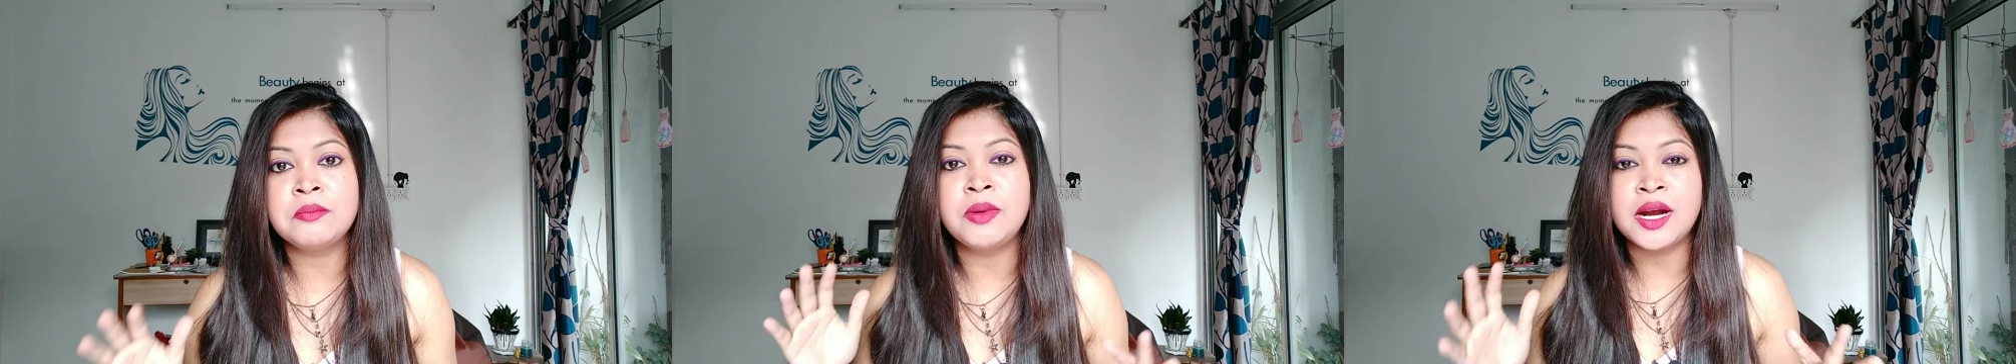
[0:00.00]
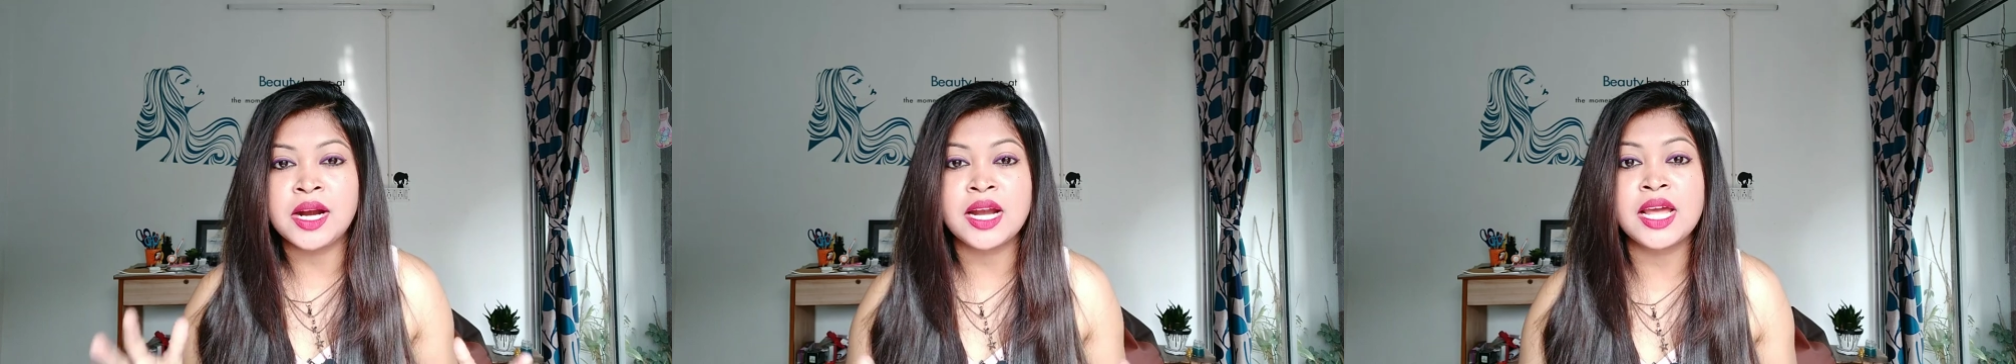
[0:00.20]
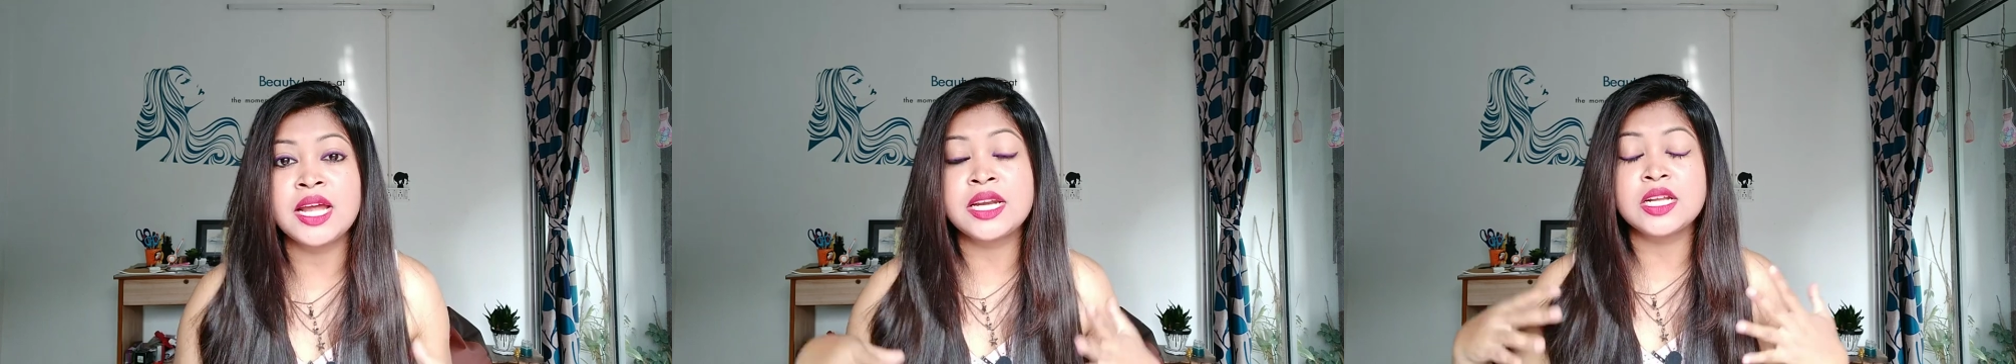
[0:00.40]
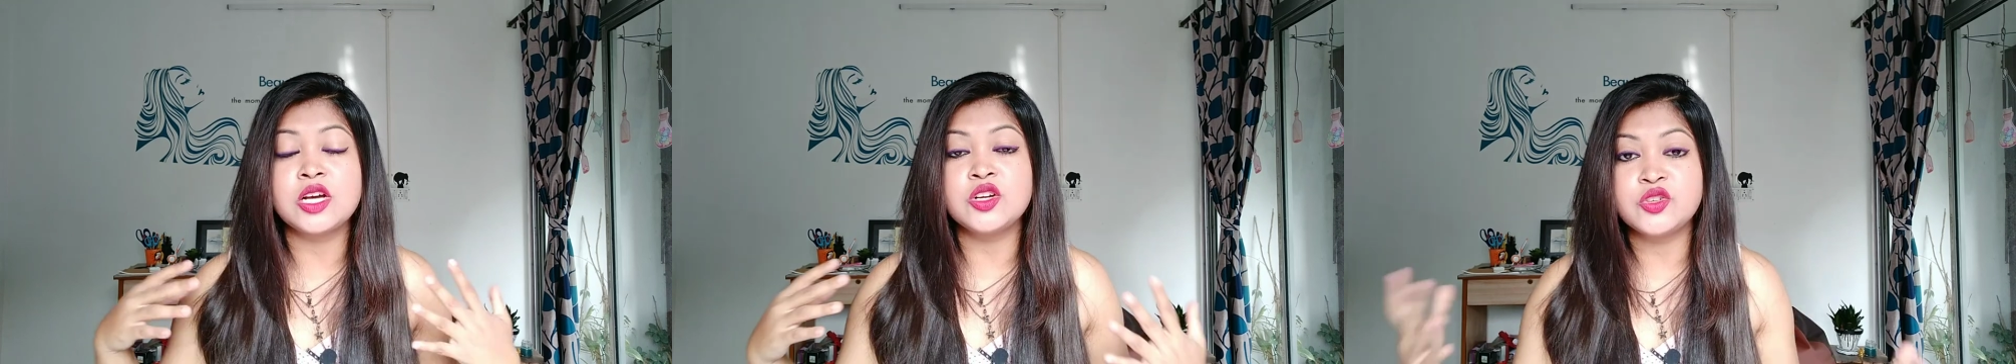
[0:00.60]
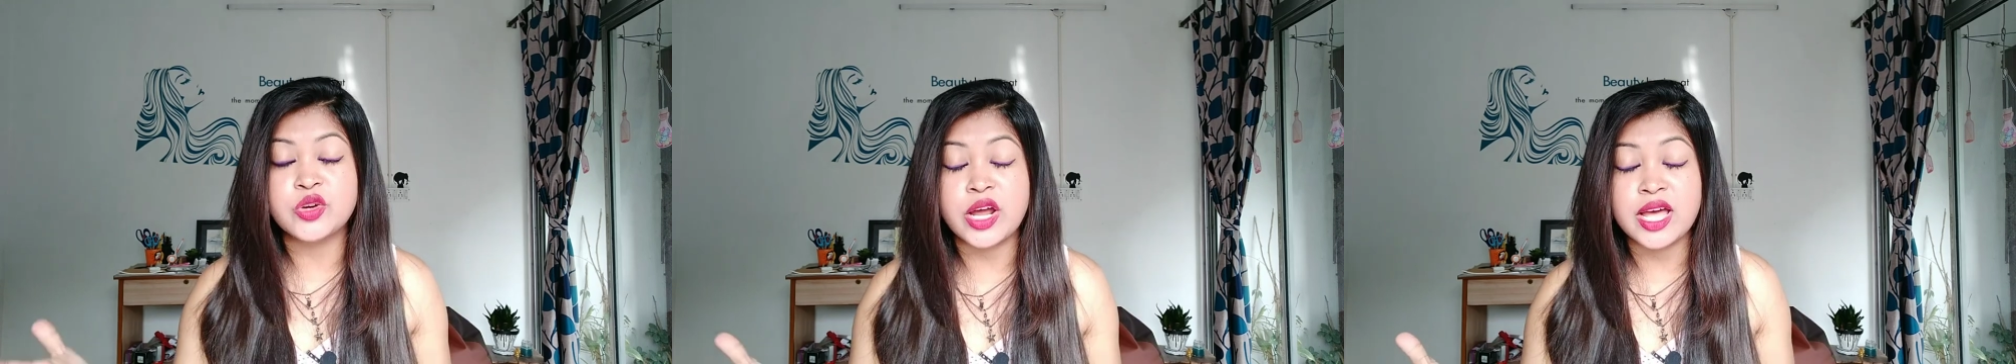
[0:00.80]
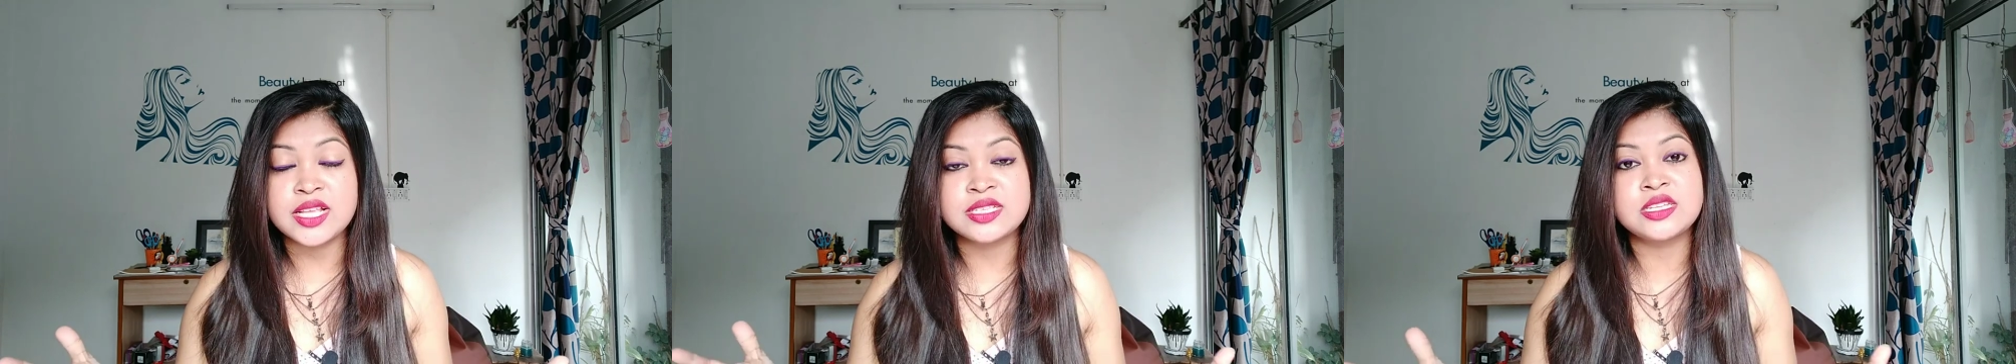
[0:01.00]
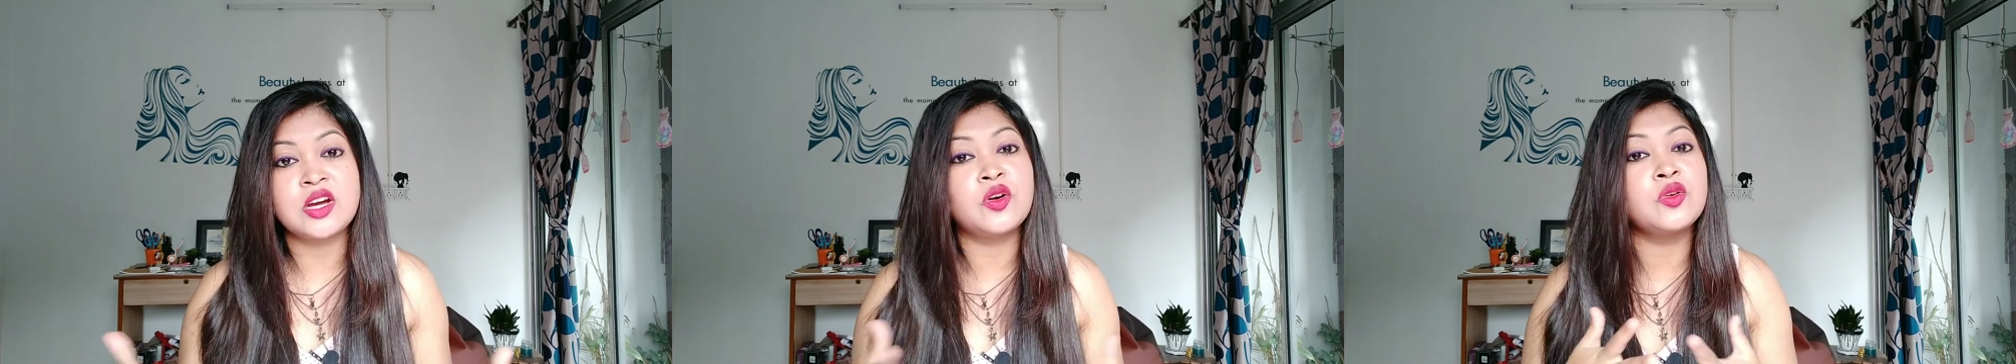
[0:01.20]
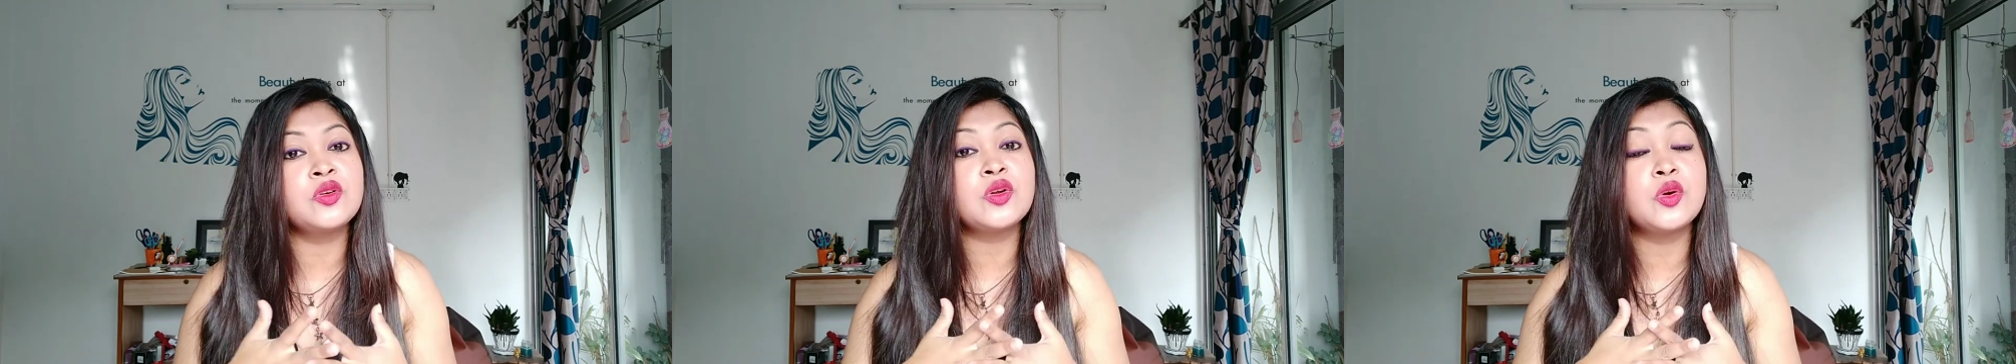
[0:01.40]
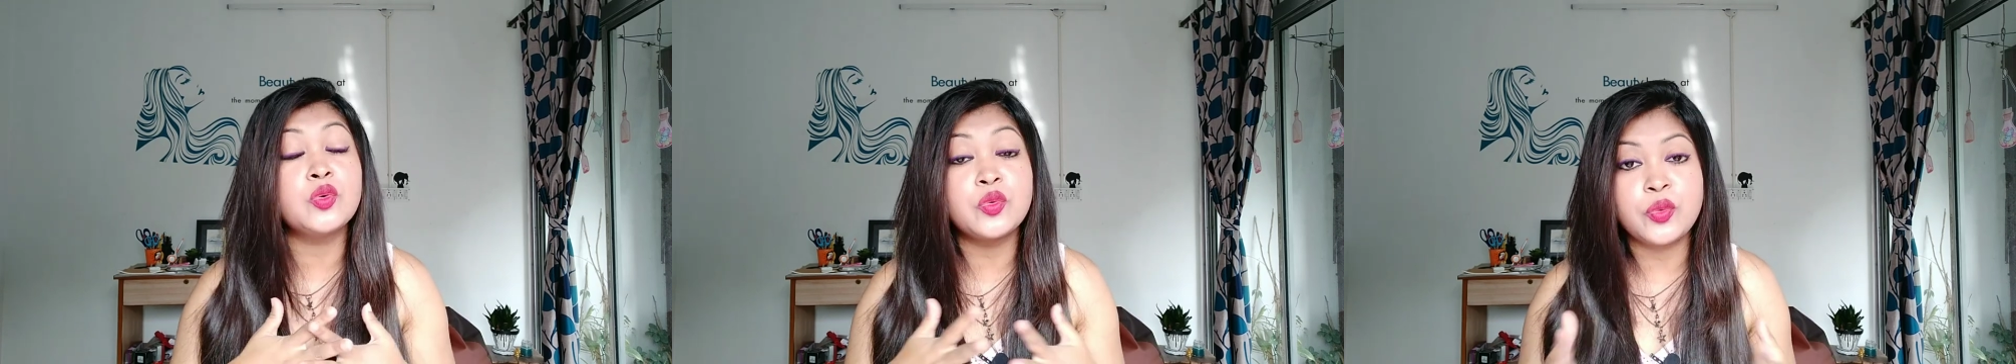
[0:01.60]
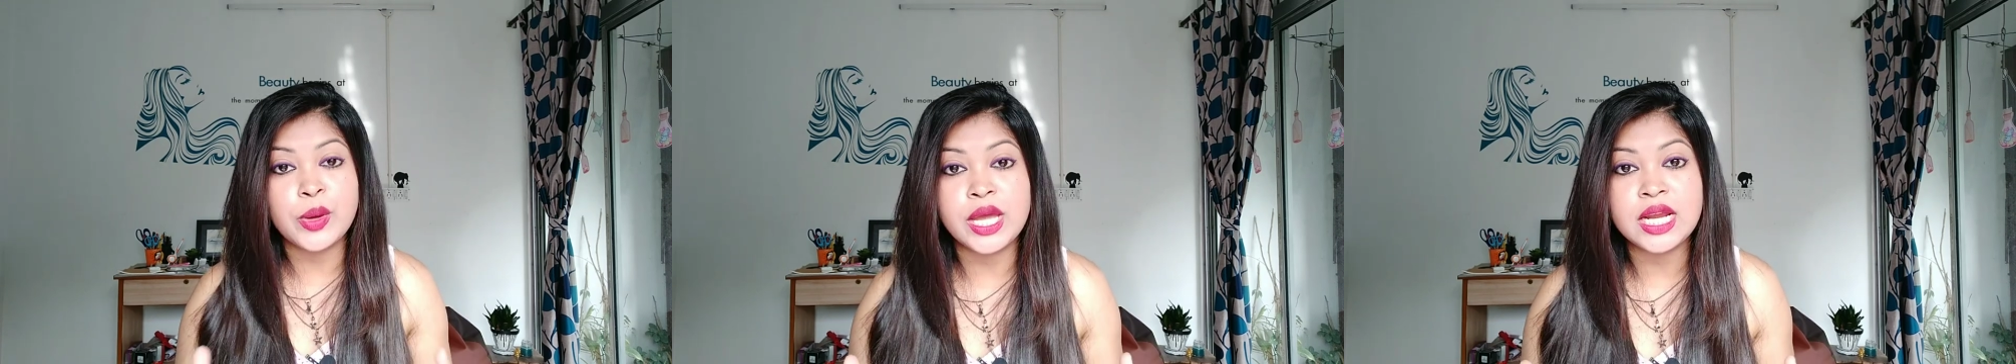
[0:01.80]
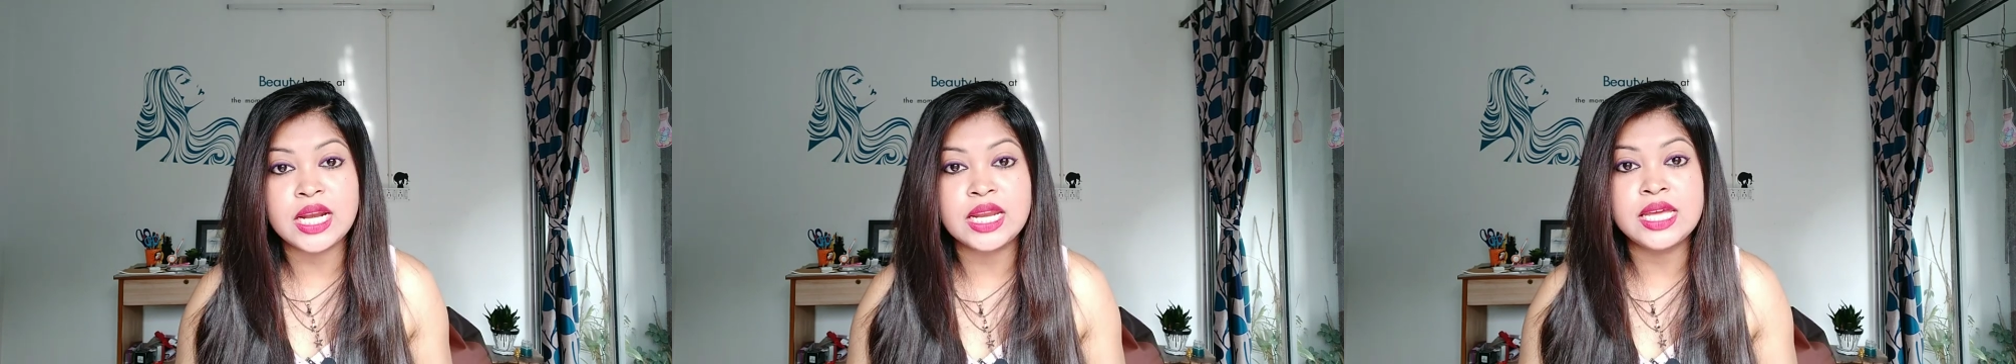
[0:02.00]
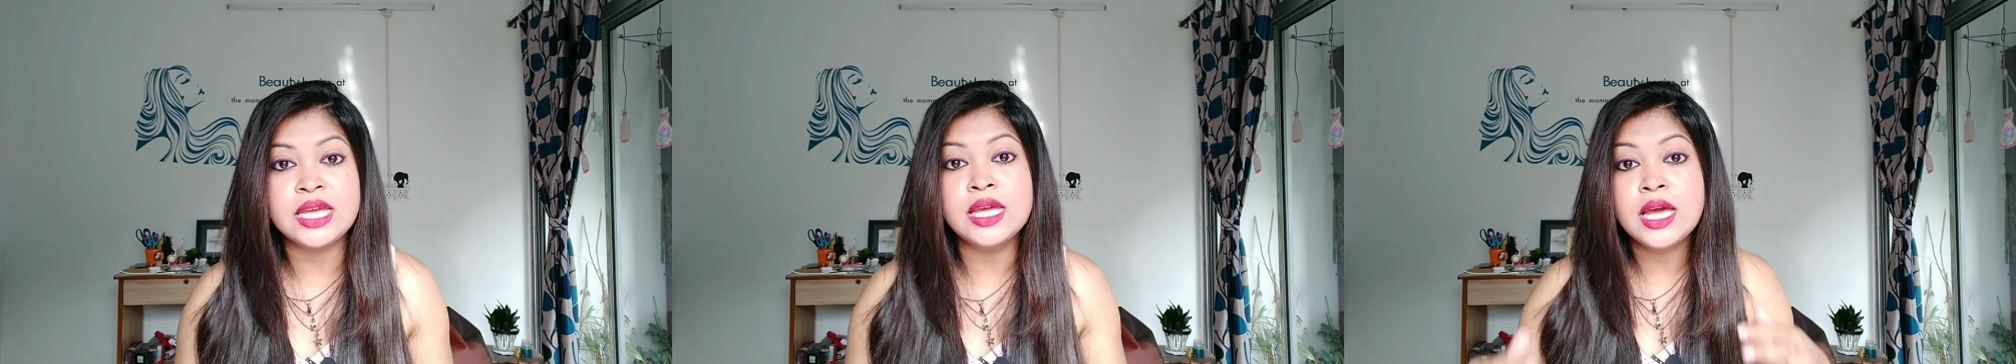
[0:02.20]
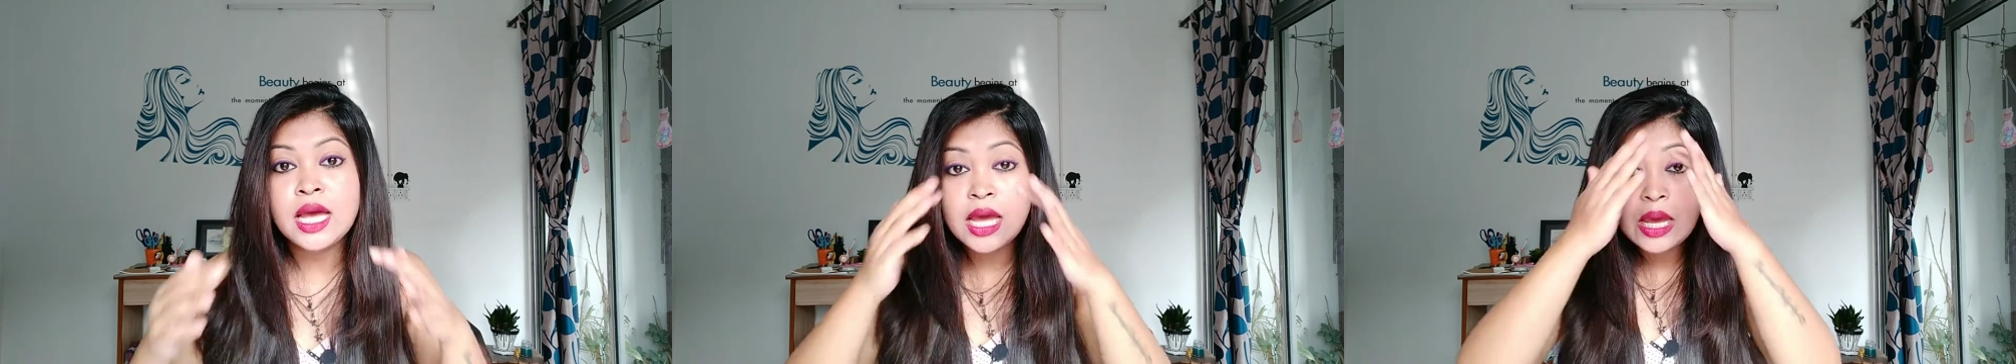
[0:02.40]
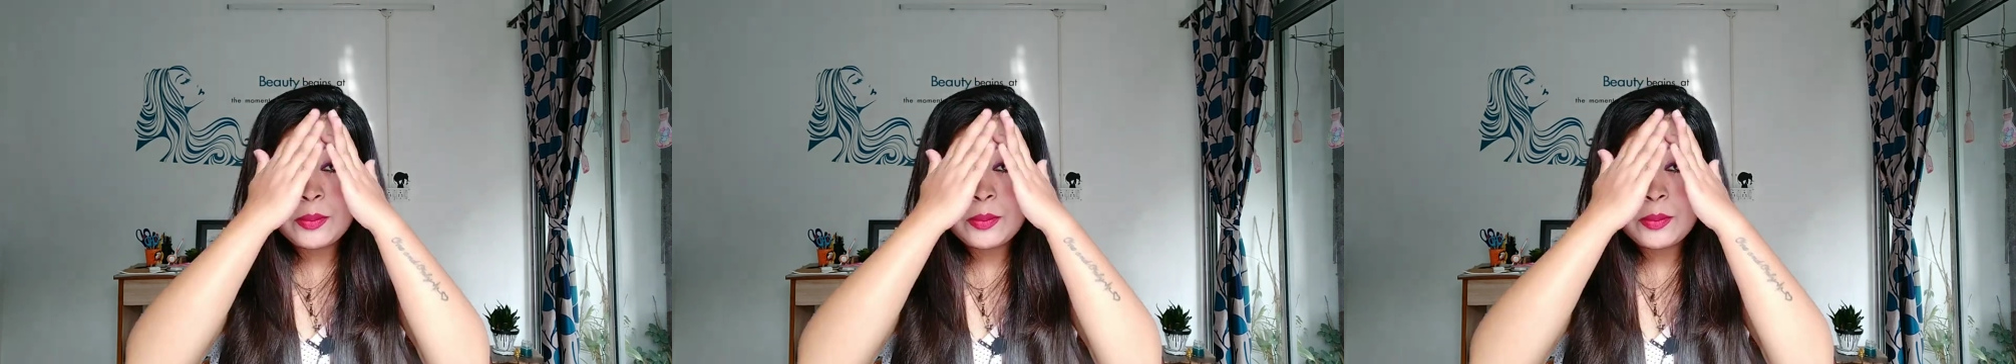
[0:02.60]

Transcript: but it dries down quickly.